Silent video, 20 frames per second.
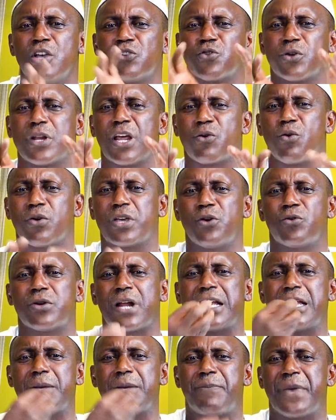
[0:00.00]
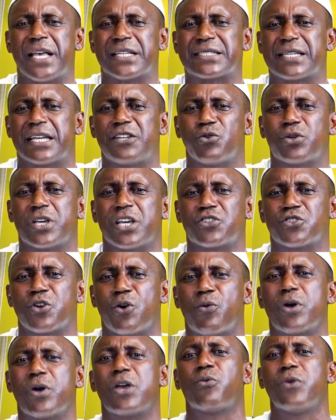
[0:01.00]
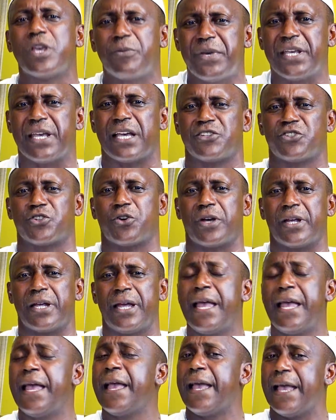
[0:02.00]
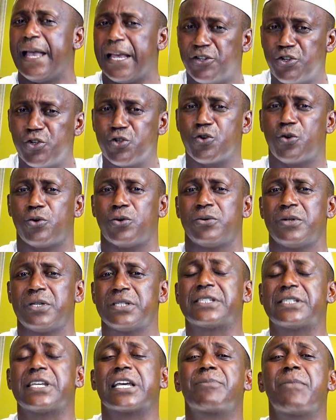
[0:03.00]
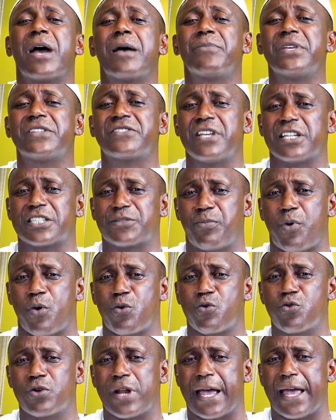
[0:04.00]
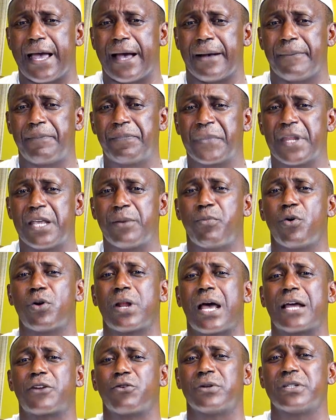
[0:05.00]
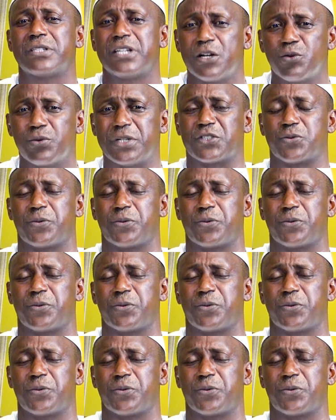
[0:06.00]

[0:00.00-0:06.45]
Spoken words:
so then go give una the best education where we be enjoy. And you know, sick man business bokuna ya. Ebola don't deal with